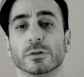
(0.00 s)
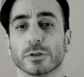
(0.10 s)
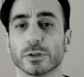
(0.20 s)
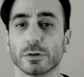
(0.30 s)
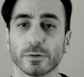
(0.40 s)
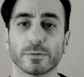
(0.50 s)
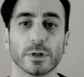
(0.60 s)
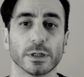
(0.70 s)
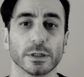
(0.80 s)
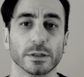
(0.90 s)
you're so
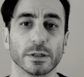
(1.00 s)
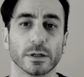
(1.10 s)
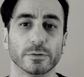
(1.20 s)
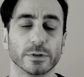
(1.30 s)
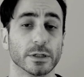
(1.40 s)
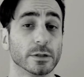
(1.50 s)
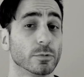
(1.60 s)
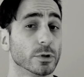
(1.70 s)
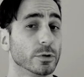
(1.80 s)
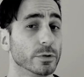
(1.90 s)
afraid of getting
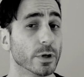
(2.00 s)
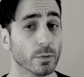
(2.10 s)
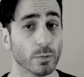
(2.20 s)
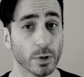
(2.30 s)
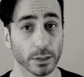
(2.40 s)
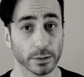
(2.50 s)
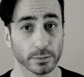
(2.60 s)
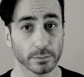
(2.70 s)
what you don't want?